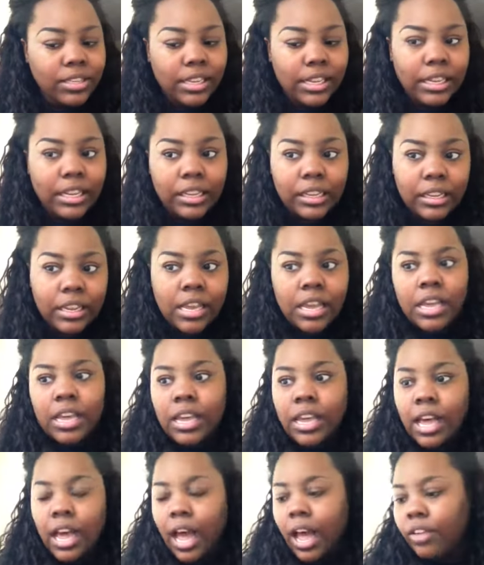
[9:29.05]
Like
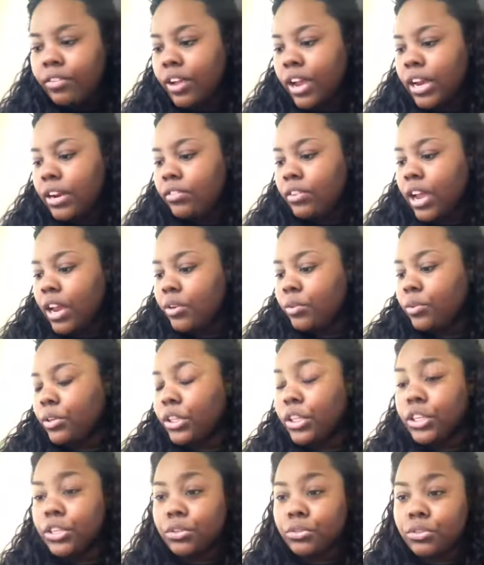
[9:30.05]
I've kind of gotten
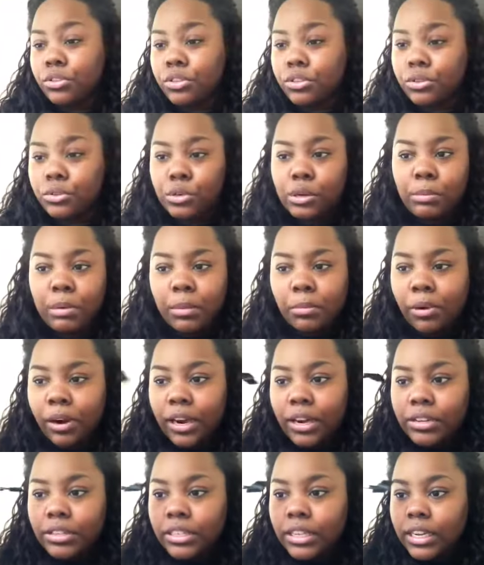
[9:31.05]
really used to doing my
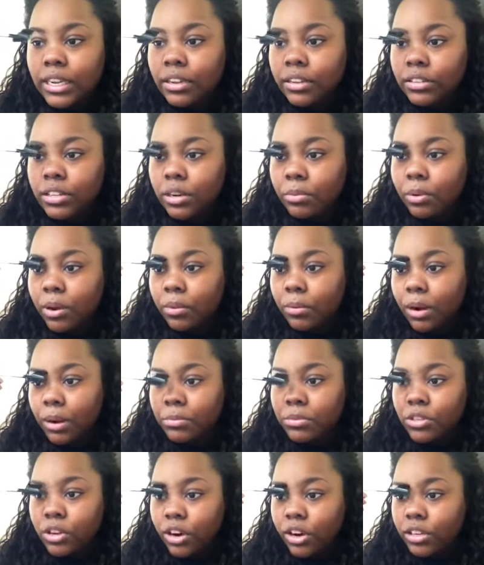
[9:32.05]
brows now to the point where
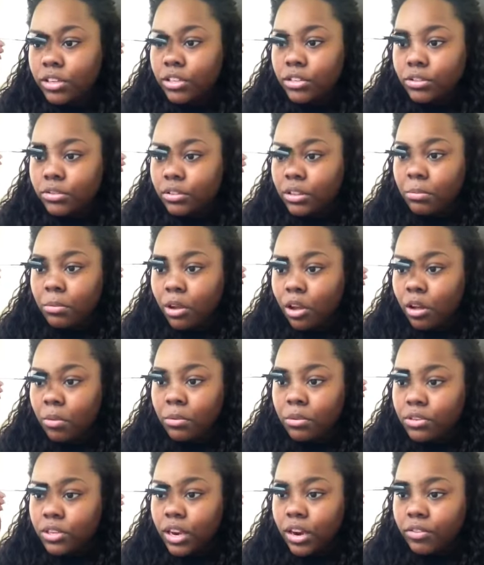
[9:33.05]
I'm starting to do them
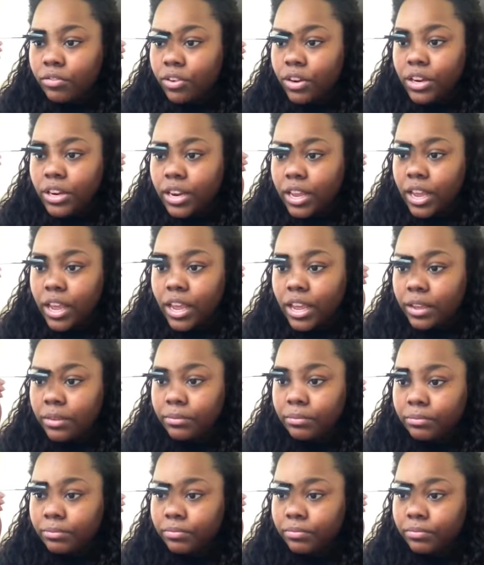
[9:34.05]
almost every day.